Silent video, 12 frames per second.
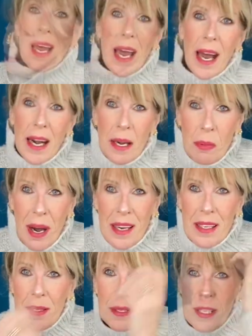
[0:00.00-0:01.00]
Anyways,
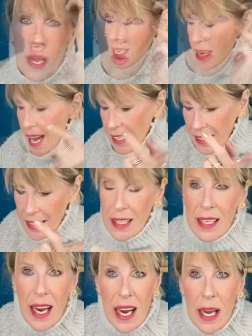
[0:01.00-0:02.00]
so not
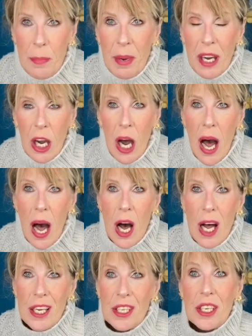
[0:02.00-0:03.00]
today
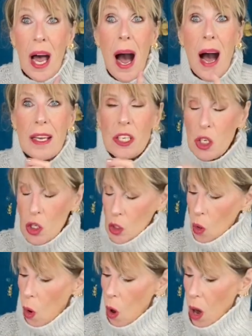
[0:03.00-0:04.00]
because I
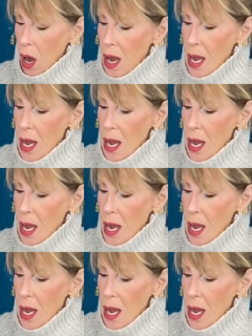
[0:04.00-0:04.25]
saw